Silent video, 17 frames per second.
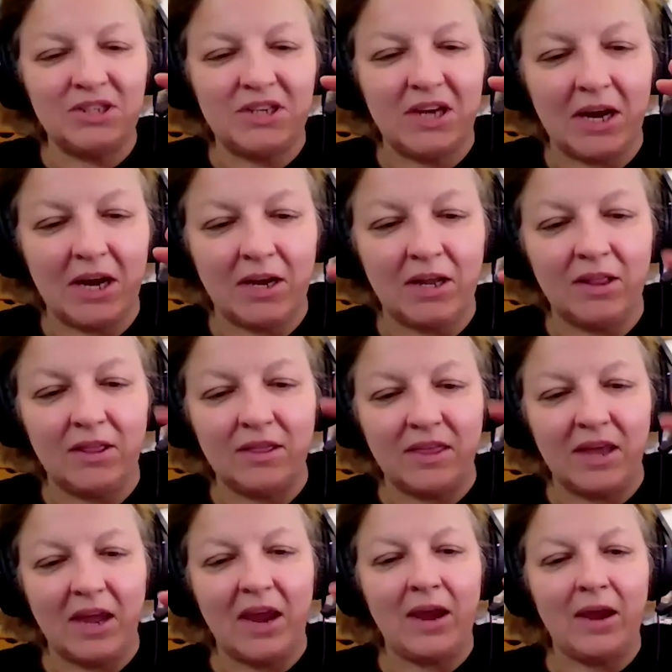Standing.
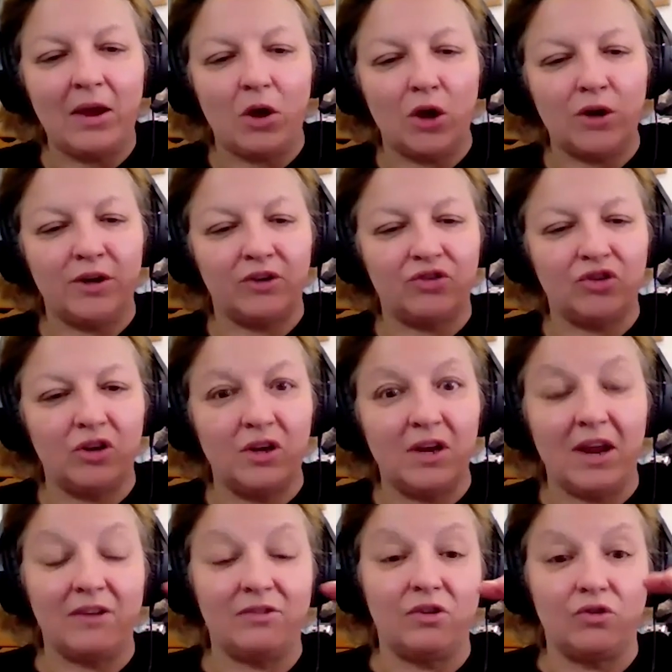They auditioned
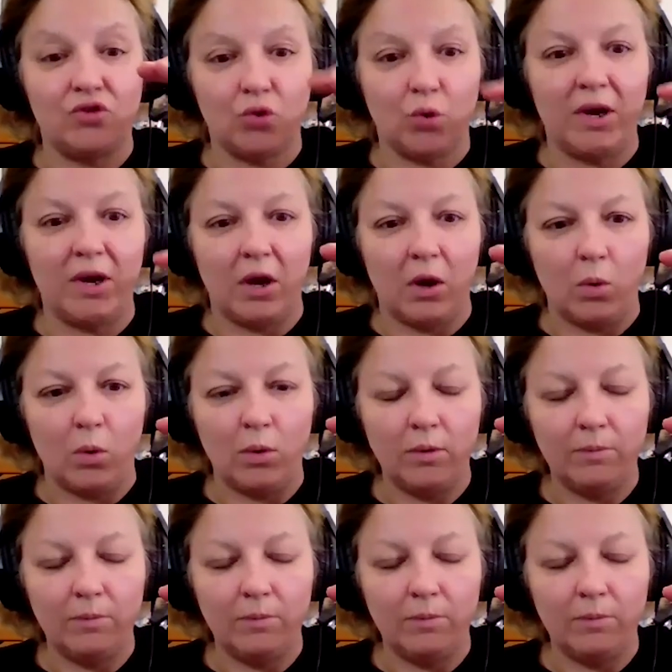as a trio.